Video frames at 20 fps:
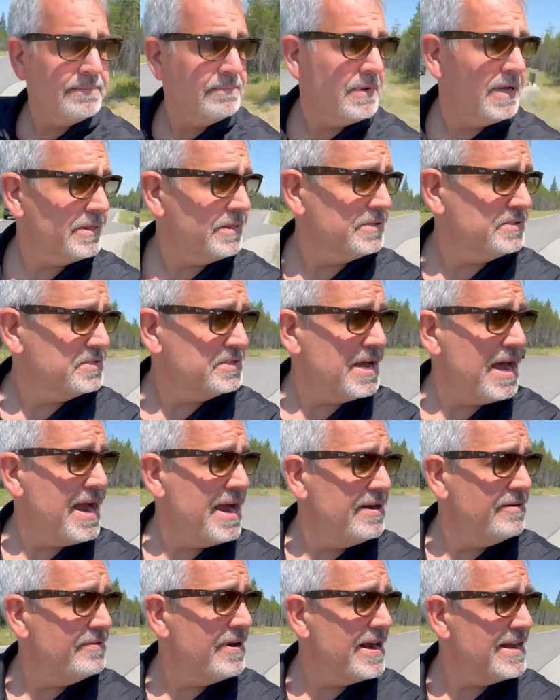Got the
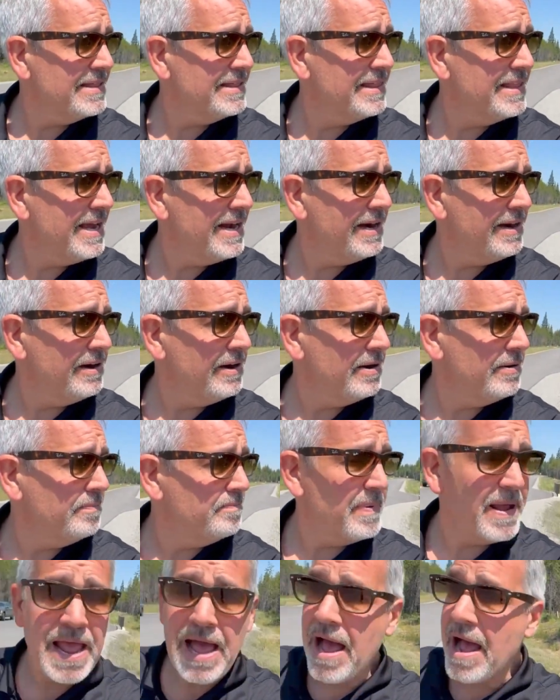sign right there
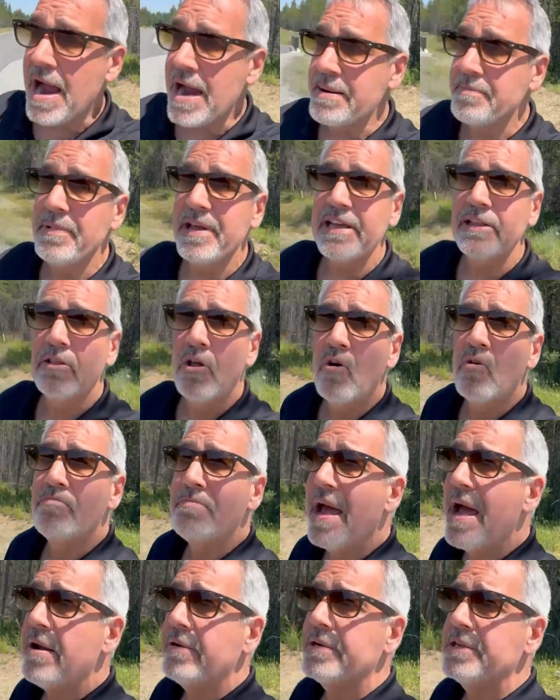behind me, Lone
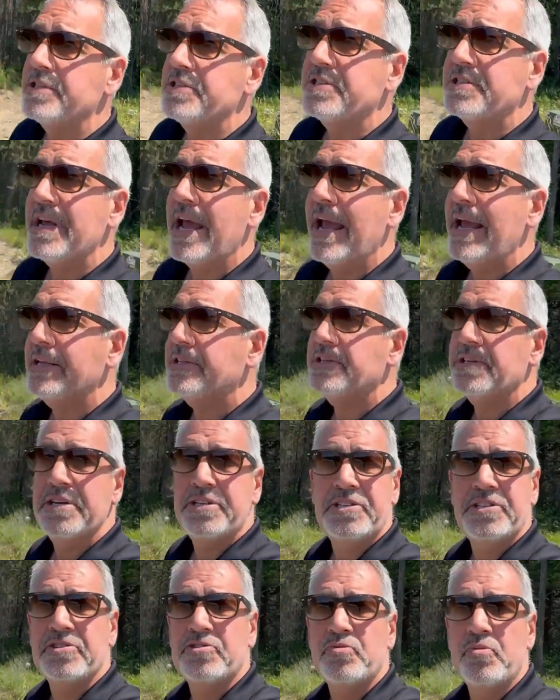Mountain Estates.
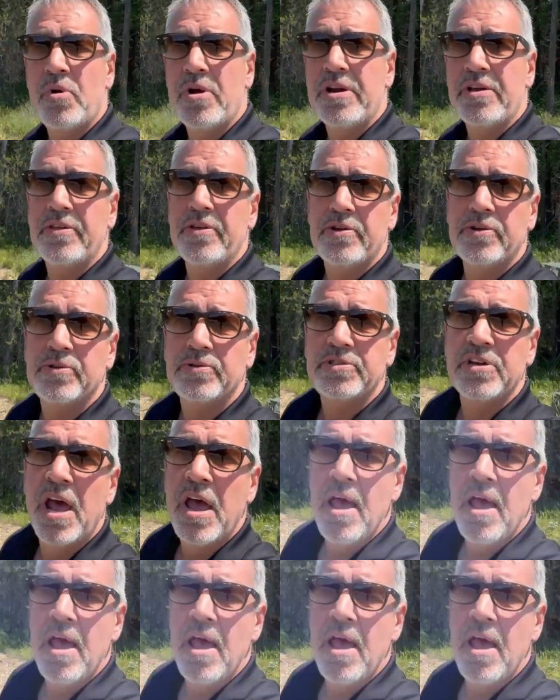This is one of those